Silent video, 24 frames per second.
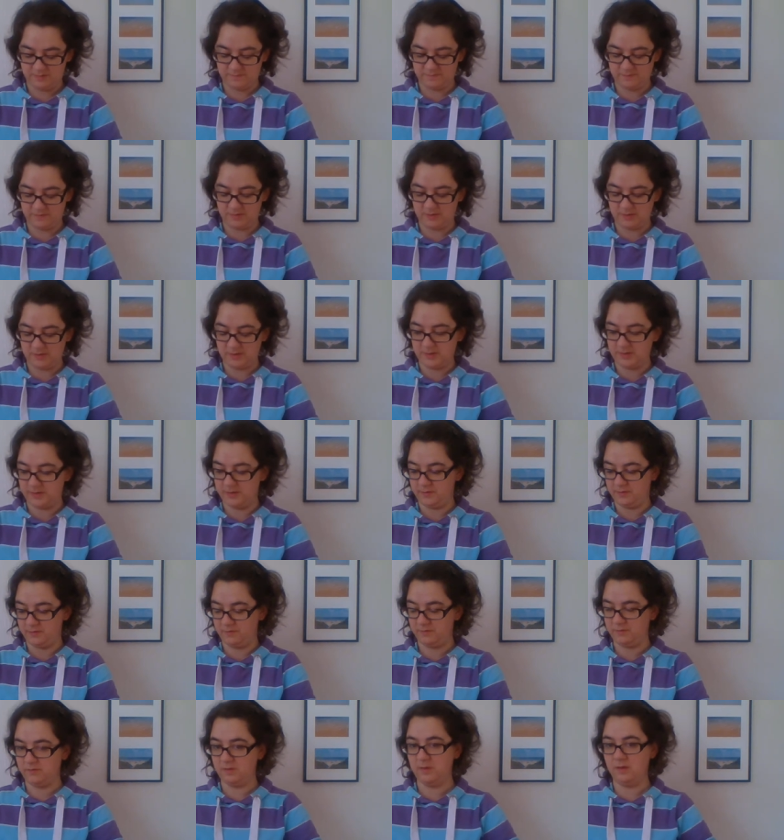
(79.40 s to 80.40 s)
for the
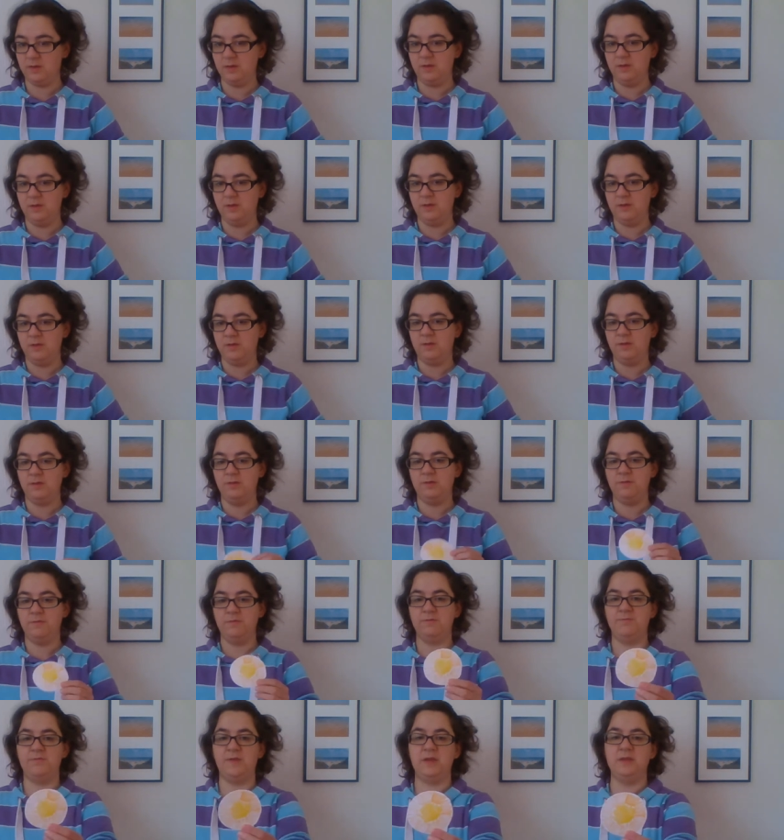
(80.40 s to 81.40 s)
lion's
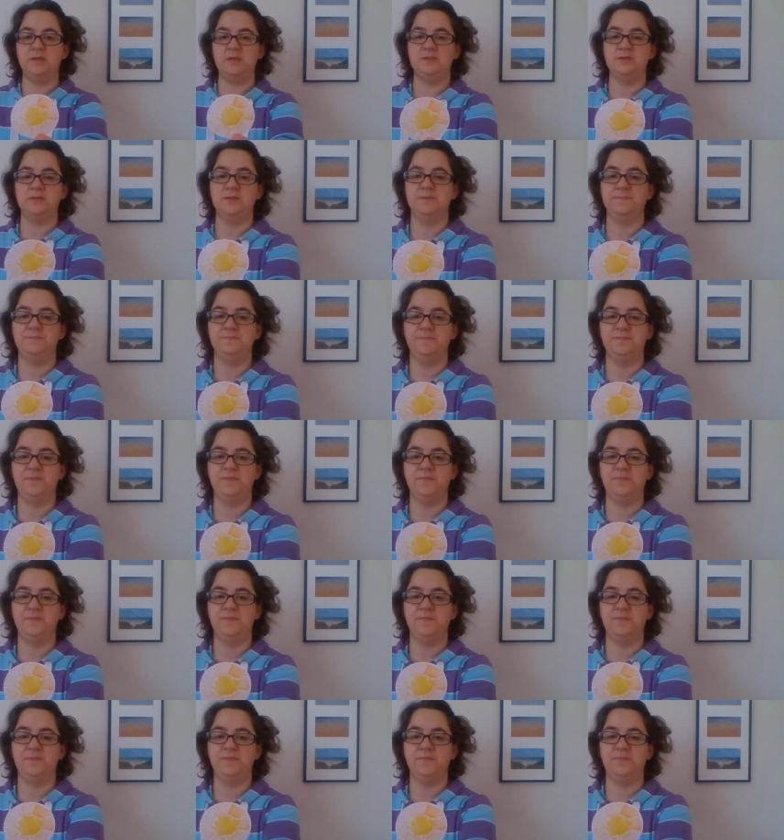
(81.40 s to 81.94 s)
face.